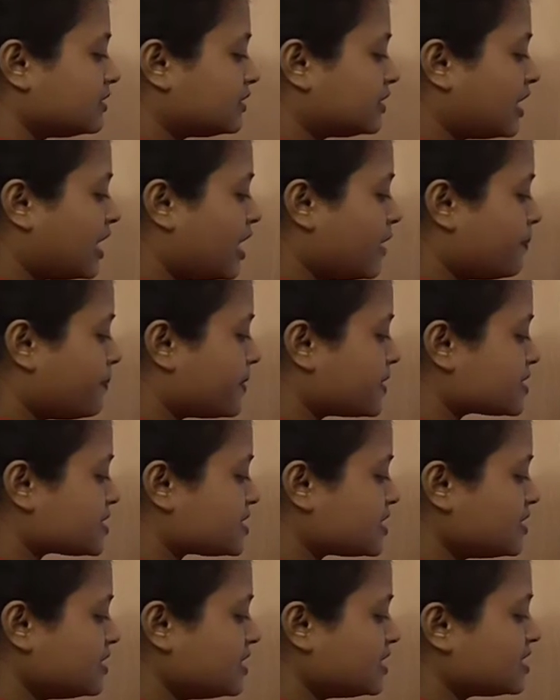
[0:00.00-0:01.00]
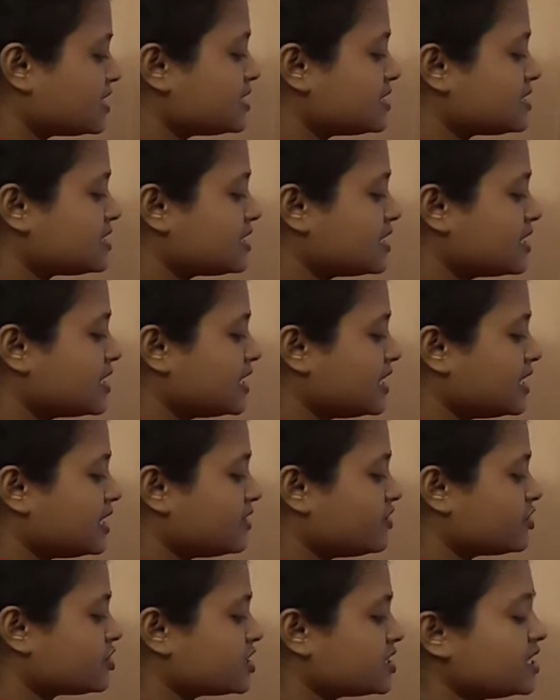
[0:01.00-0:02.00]
third person. It is
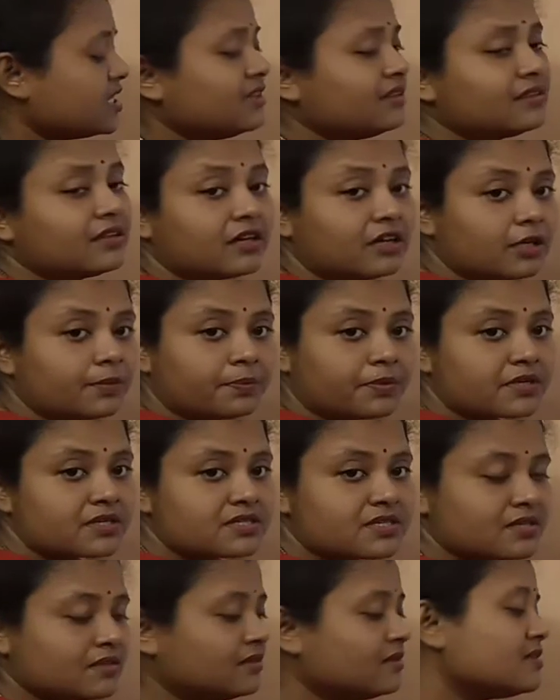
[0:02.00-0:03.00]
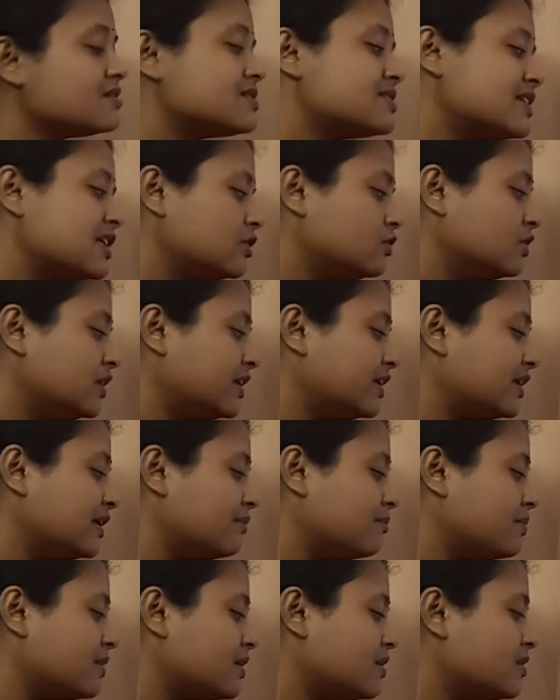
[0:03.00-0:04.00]
written in third person singular
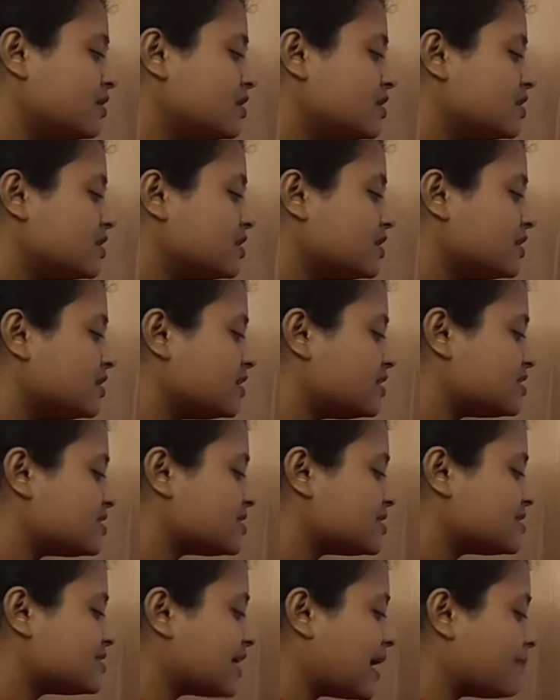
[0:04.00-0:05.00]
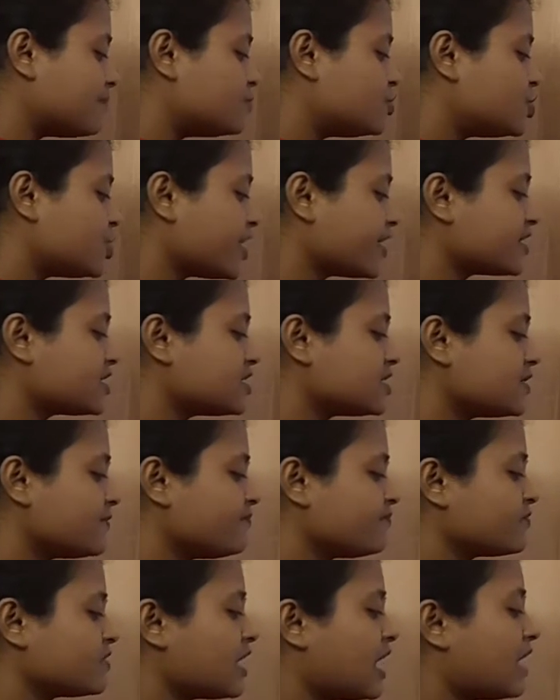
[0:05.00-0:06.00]
number. This is a subject.
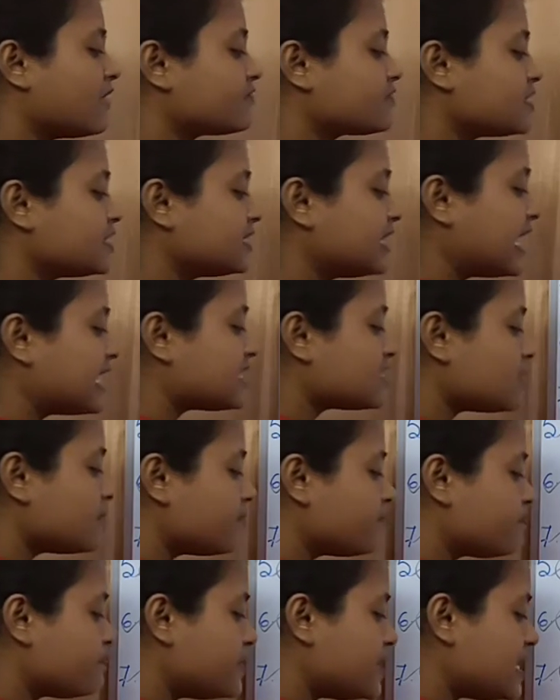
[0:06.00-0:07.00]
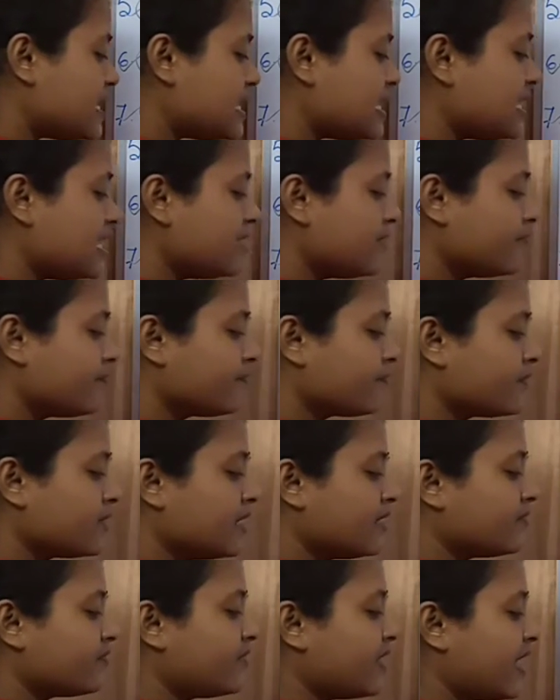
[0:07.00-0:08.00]
After that be,
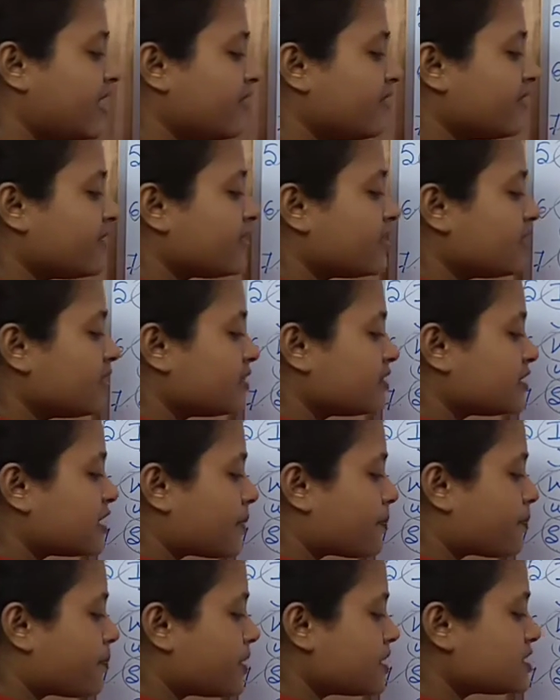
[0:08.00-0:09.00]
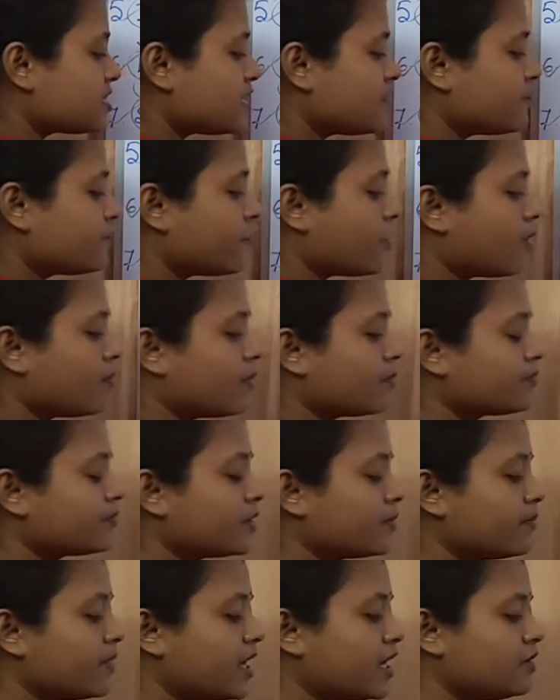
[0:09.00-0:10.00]
then the present form of
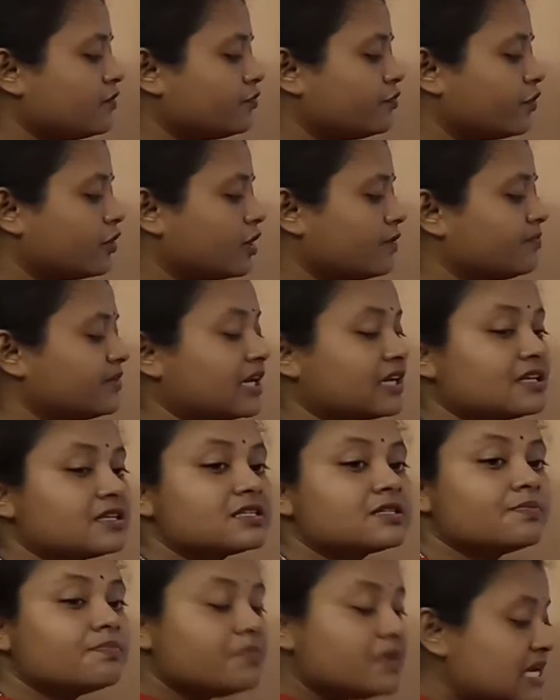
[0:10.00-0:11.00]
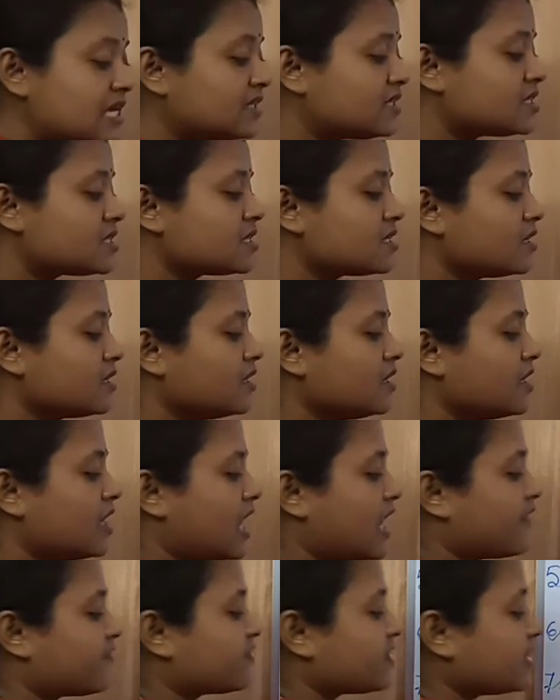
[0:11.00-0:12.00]
the main verb, that is meet.
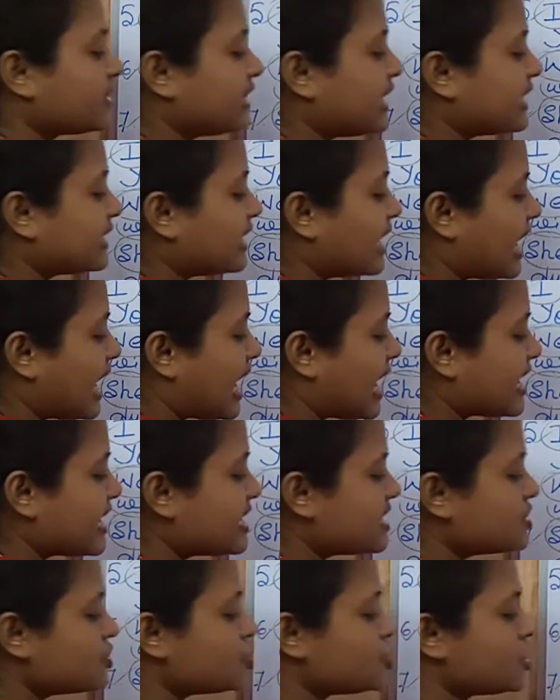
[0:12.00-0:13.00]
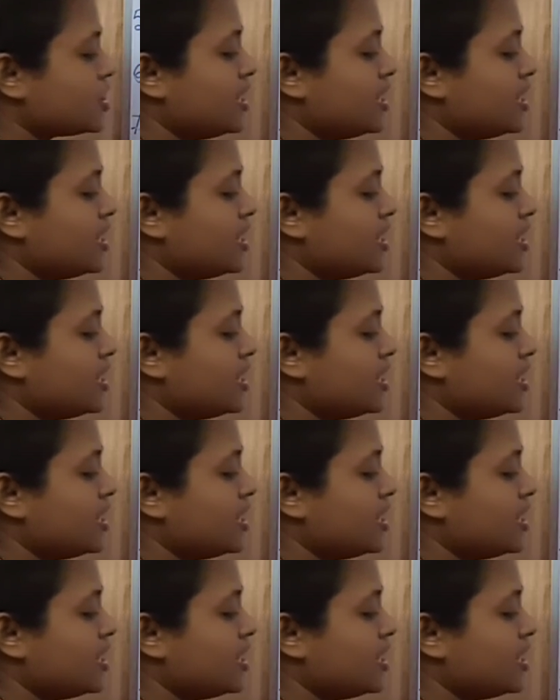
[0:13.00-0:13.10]
After that the ing,